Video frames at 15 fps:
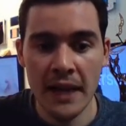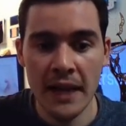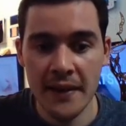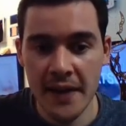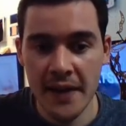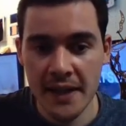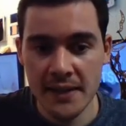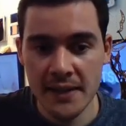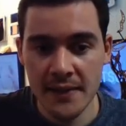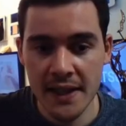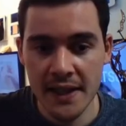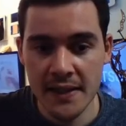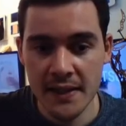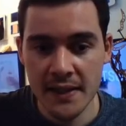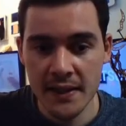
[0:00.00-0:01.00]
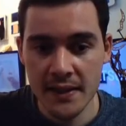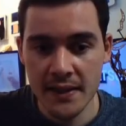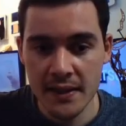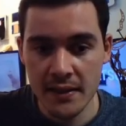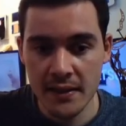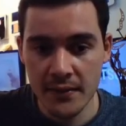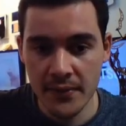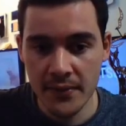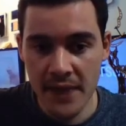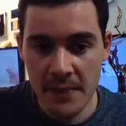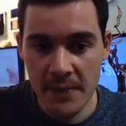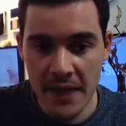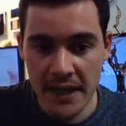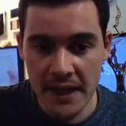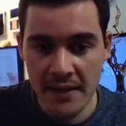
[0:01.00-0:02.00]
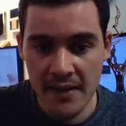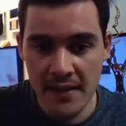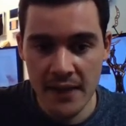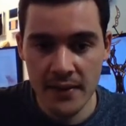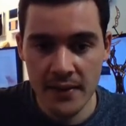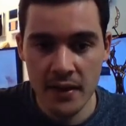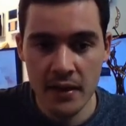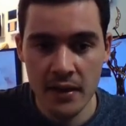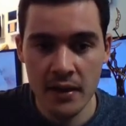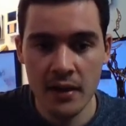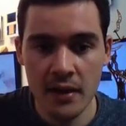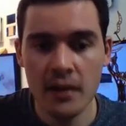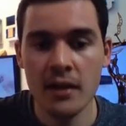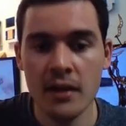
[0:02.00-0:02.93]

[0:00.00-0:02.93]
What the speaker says: While they're activated, feedback is given